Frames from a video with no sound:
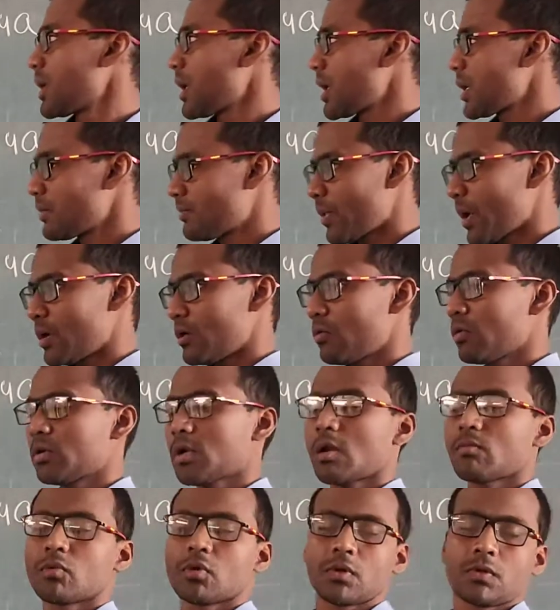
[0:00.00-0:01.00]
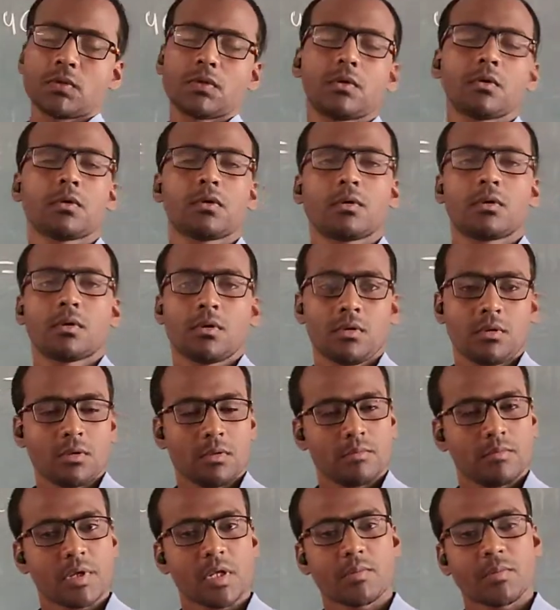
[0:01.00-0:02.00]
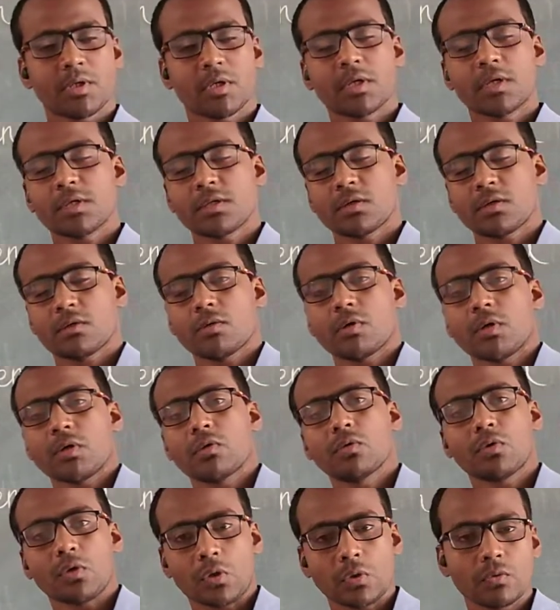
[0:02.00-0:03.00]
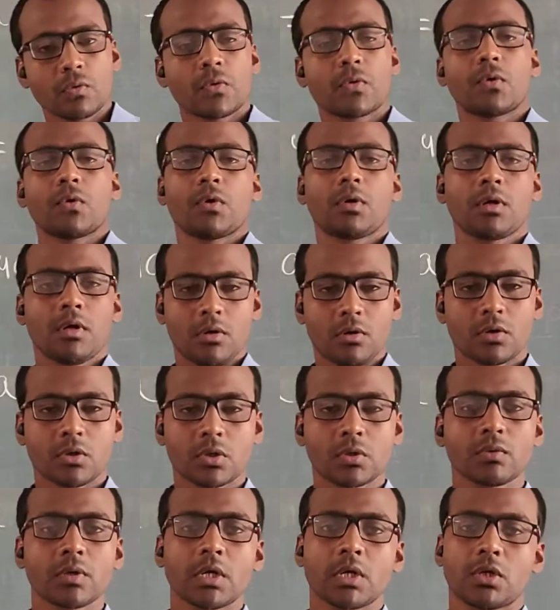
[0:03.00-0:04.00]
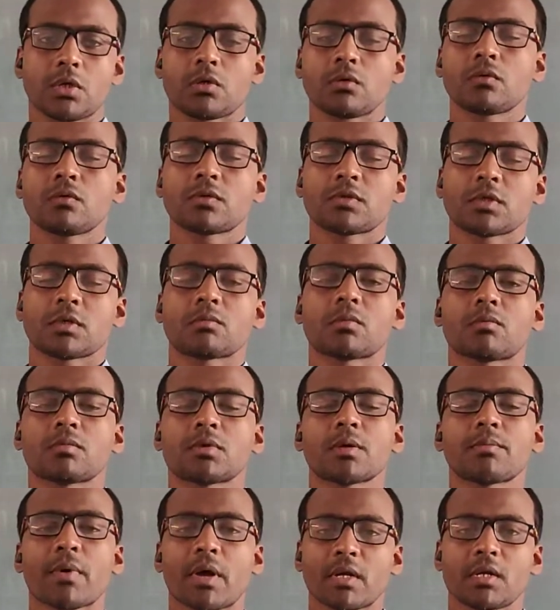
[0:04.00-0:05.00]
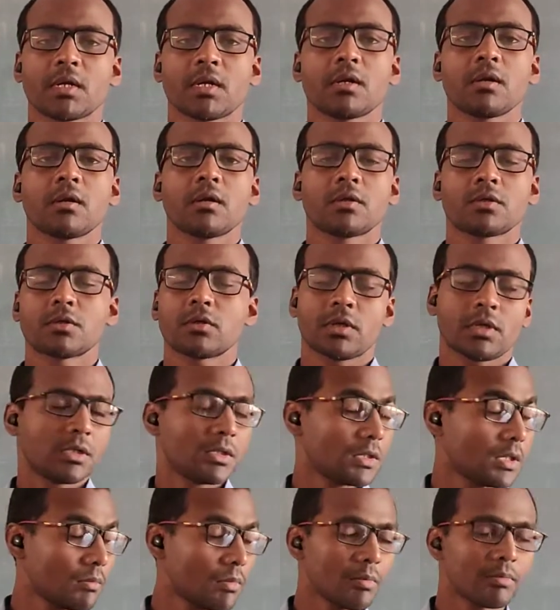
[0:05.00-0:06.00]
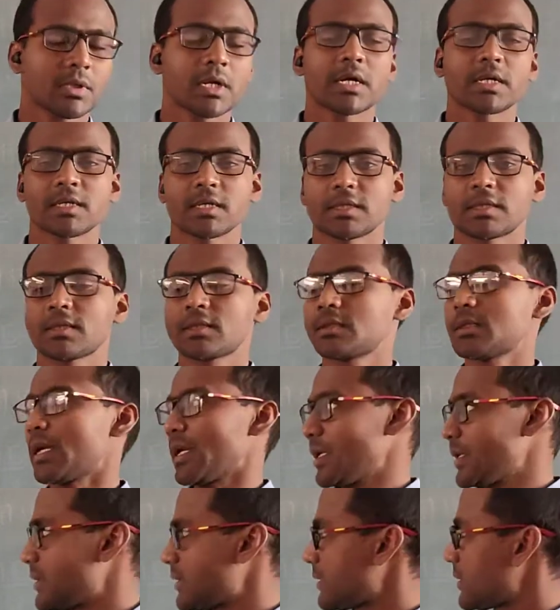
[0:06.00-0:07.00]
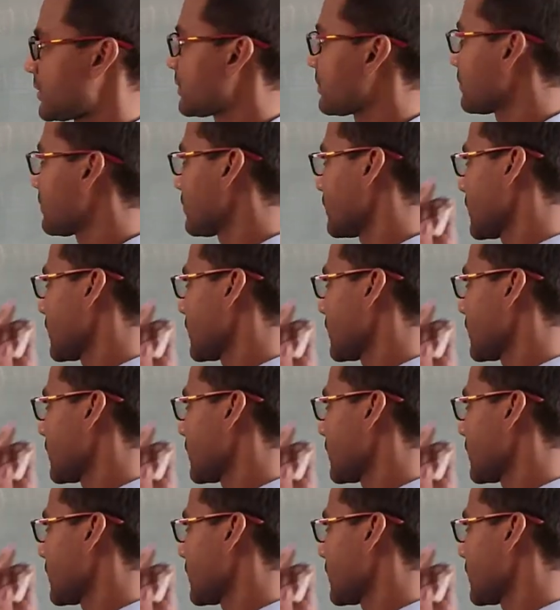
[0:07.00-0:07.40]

In parallelogram also, perimeter is equal to 2 whole or 2 into sum of the sum of the adjacent sides.